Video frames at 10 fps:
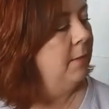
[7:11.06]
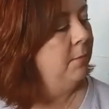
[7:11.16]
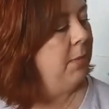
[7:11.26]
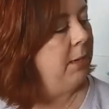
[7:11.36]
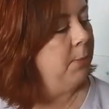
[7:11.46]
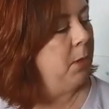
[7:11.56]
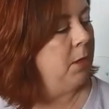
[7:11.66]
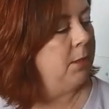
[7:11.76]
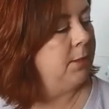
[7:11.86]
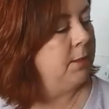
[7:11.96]

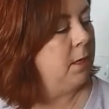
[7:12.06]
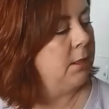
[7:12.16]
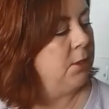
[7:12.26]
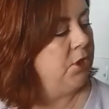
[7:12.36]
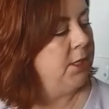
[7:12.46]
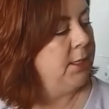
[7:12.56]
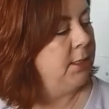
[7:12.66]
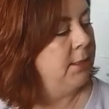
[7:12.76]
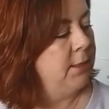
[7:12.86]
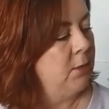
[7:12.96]
meatballs,
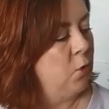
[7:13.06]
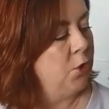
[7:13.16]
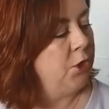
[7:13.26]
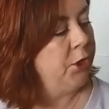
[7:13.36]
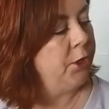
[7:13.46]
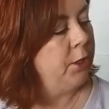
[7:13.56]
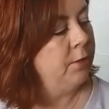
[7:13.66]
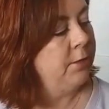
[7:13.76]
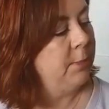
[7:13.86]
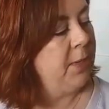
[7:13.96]
sausages, hors
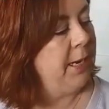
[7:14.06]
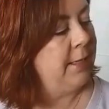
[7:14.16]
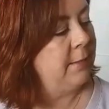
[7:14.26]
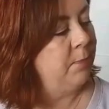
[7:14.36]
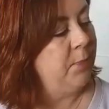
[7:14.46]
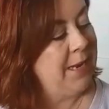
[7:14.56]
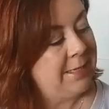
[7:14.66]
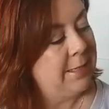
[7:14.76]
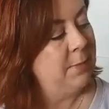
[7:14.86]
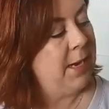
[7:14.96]
d'oeuvres, beef,
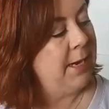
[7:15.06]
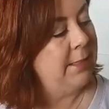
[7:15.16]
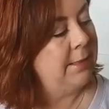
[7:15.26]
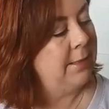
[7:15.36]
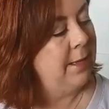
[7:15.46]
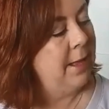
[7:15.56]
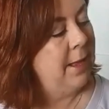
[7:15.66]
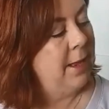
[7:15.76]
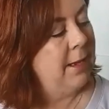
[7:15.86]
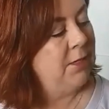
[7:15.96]
pizza bites,
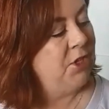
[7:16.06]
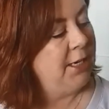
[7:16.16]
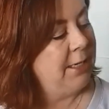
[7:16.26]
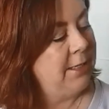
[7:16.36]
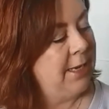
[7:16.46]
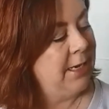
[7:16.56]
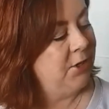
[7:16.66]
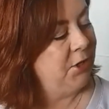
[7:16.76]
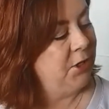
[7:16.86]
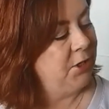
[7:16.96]
chicken
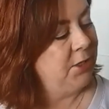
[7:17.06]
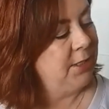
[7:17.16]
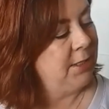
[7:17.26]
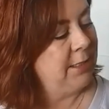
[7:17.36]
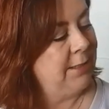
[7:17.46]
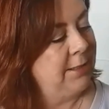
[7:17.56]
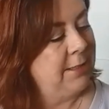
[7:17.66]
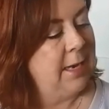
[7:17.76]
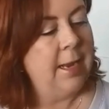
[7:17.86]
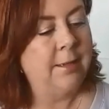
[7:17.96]
tenders, and
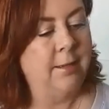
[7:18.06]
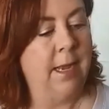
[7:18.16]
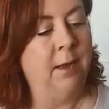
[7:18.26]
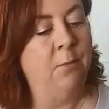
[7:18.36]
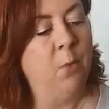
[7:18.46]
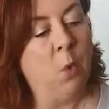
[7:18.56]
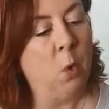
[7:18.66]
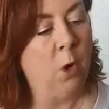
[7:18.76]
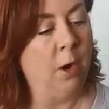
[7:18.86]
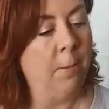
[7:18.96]
snacks, and
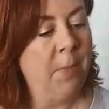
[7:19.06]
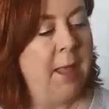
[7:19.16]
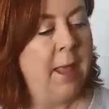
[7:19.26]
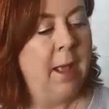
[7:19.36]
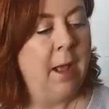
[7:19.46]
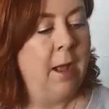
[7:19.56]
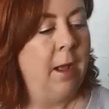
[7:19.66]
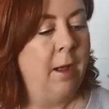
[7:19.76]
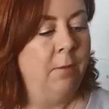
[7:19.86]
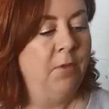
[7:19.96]
more.
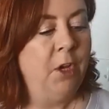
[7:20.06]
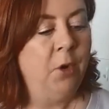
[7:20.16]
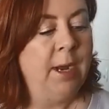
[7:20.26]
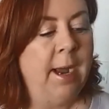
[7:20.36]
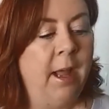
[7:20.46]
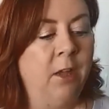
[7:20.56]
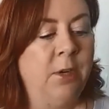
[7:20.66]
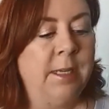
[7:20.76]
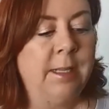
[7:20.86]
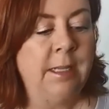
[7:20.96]
Fewer
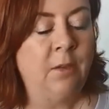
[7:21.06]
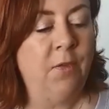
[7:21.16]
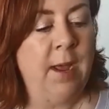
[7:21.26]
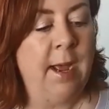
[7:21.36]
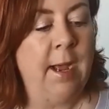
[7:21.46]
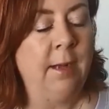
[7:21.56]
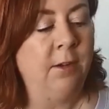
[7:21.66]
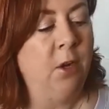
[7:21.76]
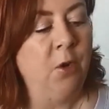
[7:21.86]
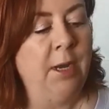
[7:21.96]
calories, less fat,
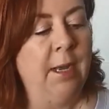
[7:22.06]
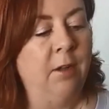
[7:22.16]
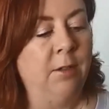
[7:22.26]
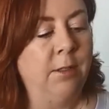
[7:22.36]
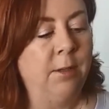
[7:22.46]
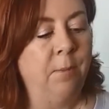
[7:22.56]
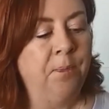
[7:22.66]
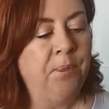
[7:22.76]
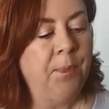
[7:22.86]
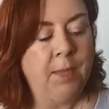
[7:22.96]
no guilt.
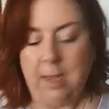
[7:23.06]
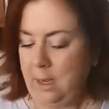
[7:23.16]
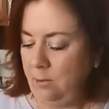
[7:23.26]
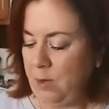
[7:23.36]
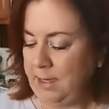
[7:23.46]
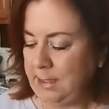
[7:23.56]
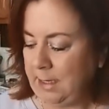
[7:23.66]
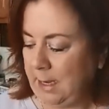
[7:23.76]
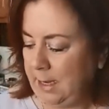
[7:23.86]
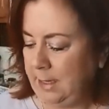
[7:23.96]
What it
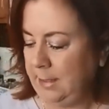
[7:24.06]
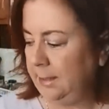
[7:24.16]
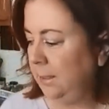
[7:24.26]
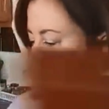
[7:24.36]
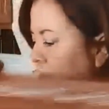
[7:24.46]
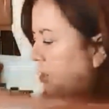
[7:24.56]
does, let me